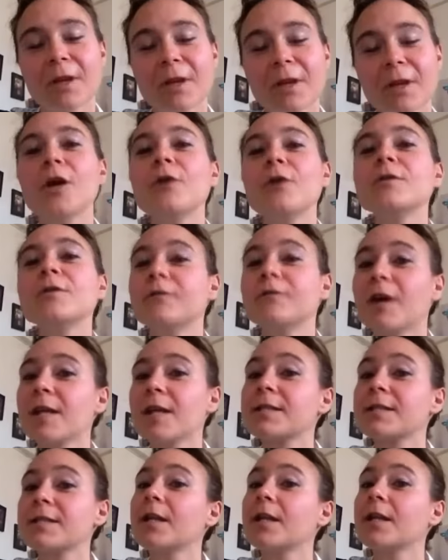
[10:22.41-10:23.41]
Those of
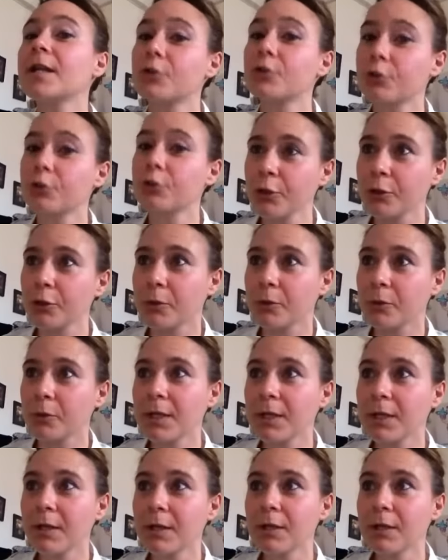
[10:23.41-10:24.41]
us that are true,
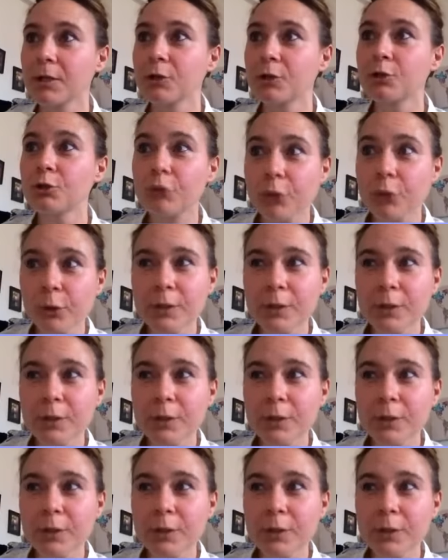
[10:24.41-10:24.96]
true